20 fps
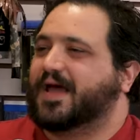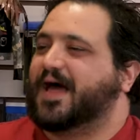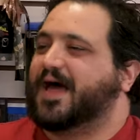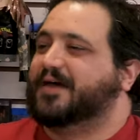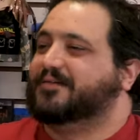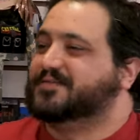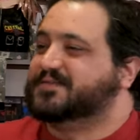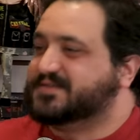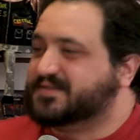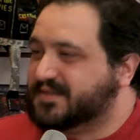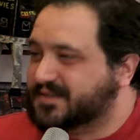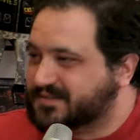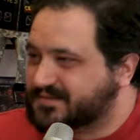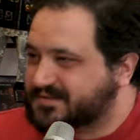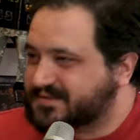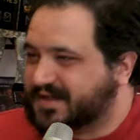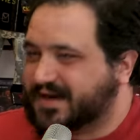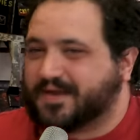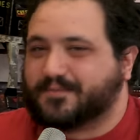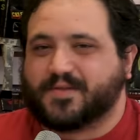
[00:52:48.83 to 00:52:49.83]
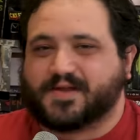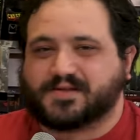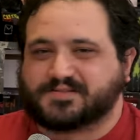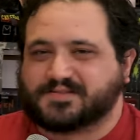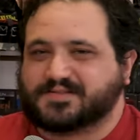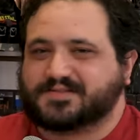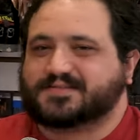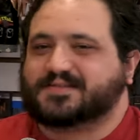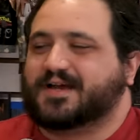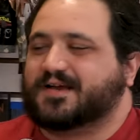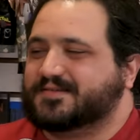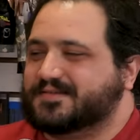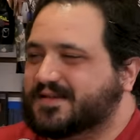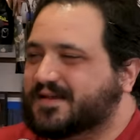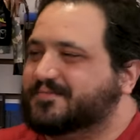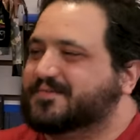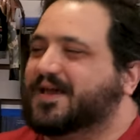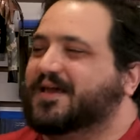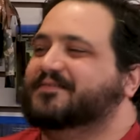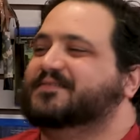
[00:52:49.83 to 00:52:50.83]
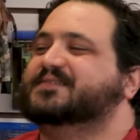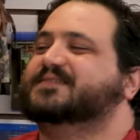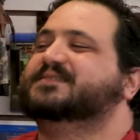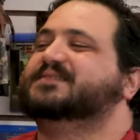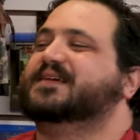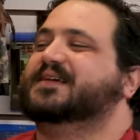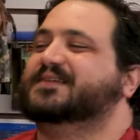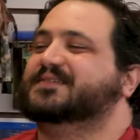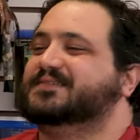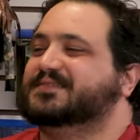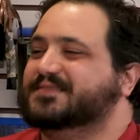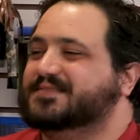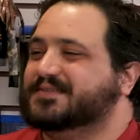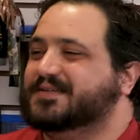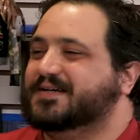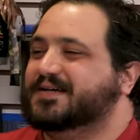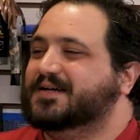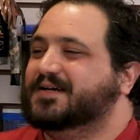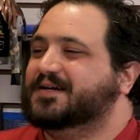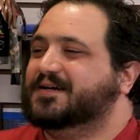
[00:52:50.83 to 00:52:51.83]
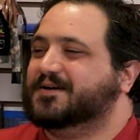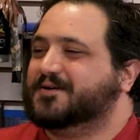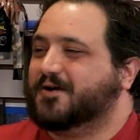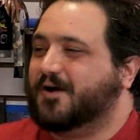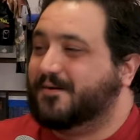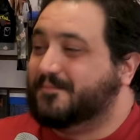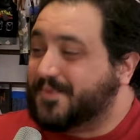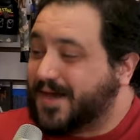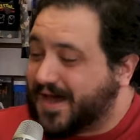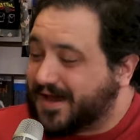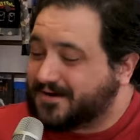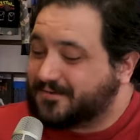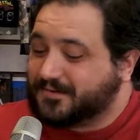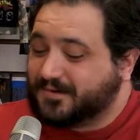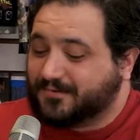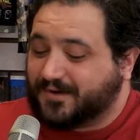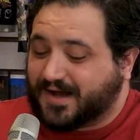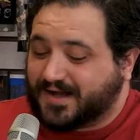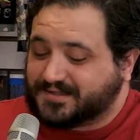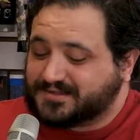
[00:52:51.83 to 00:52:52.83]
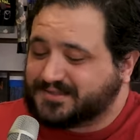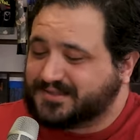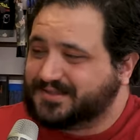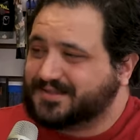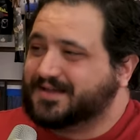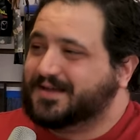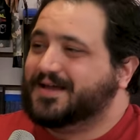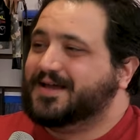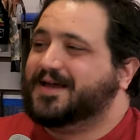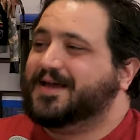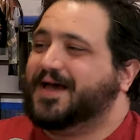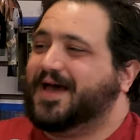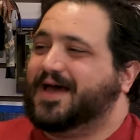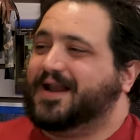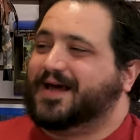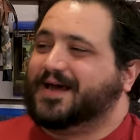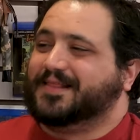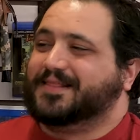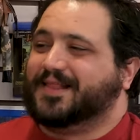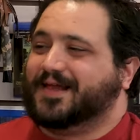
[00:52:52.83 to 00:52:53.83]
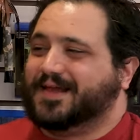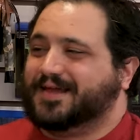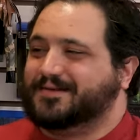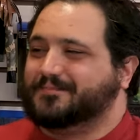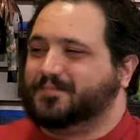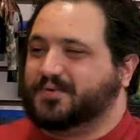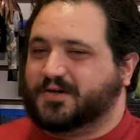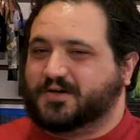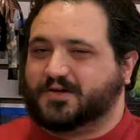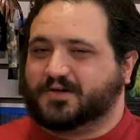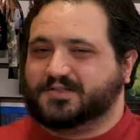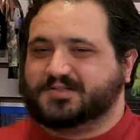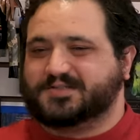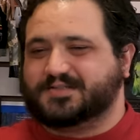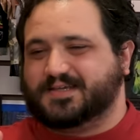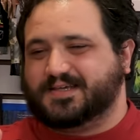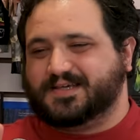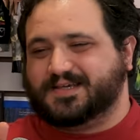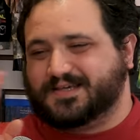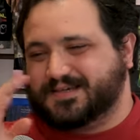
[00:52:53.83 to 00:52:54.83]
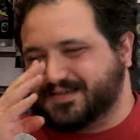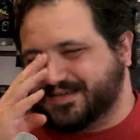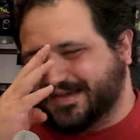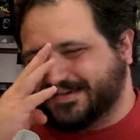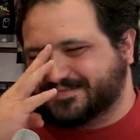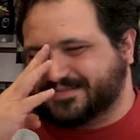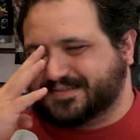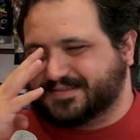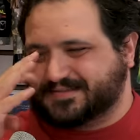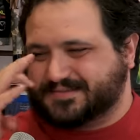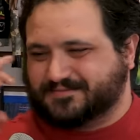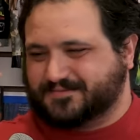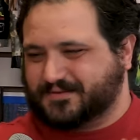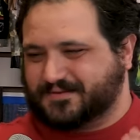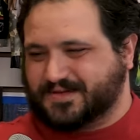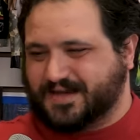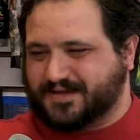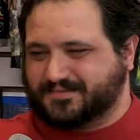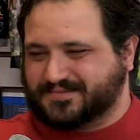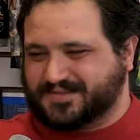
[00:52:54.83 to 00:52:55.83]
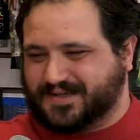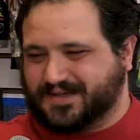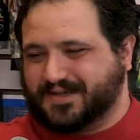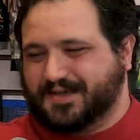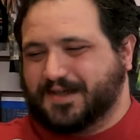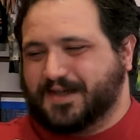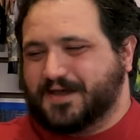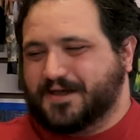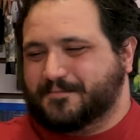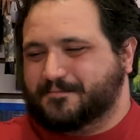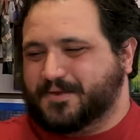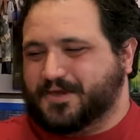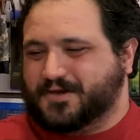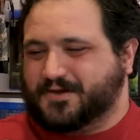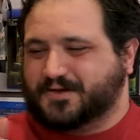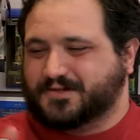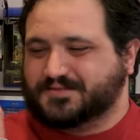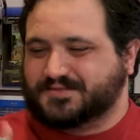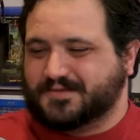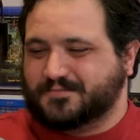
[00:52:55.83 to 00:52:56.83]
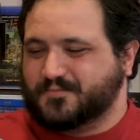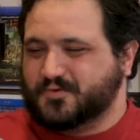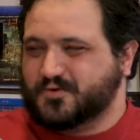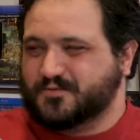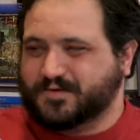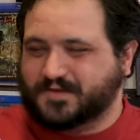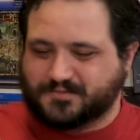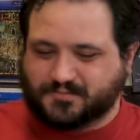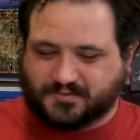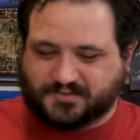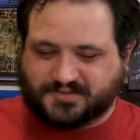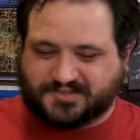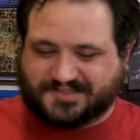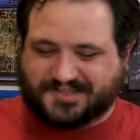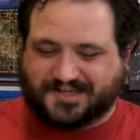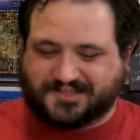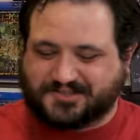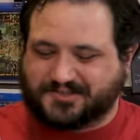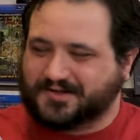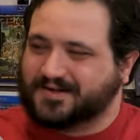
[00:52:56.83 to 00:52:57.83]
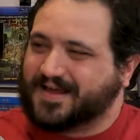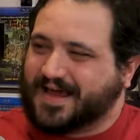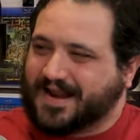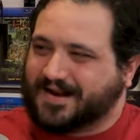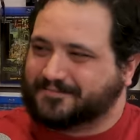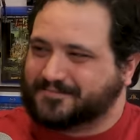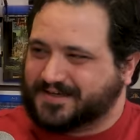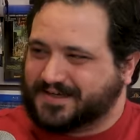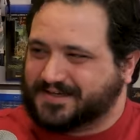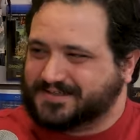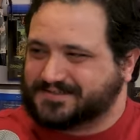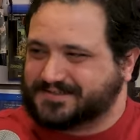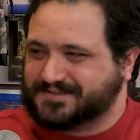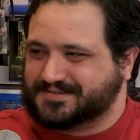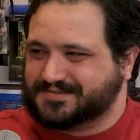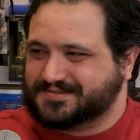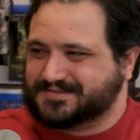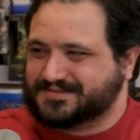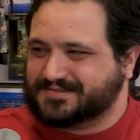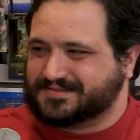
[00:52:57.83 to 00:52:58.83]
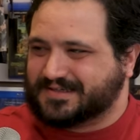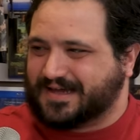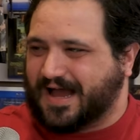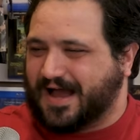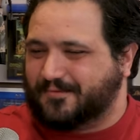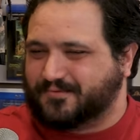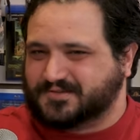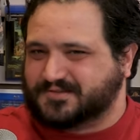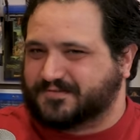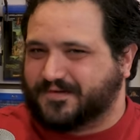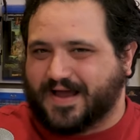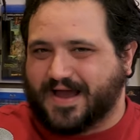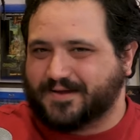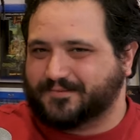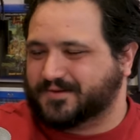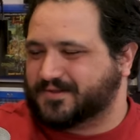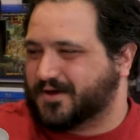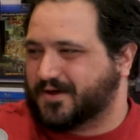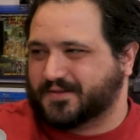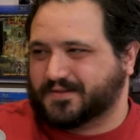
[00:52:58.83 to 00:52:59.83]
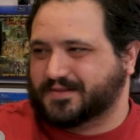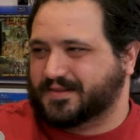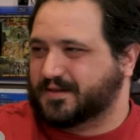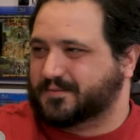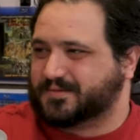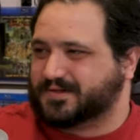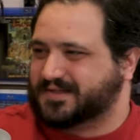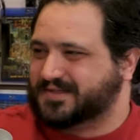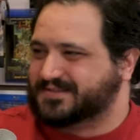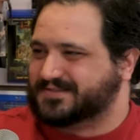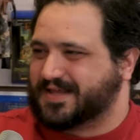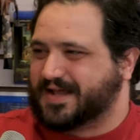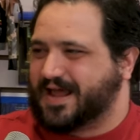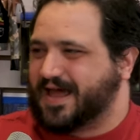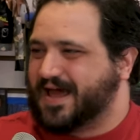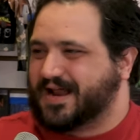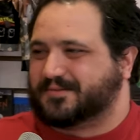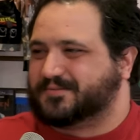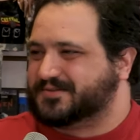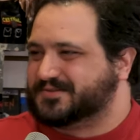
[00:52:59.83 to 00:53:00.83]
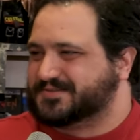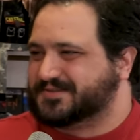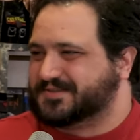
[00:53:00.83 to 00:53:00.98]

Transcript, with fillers: I've since, and I mentioned the Silence of Lambs, I've since gone back and rewatched it. And I like because the I've said this a few times, like because the movies were such good adaptations, I was fine with all the liberties that Hannibal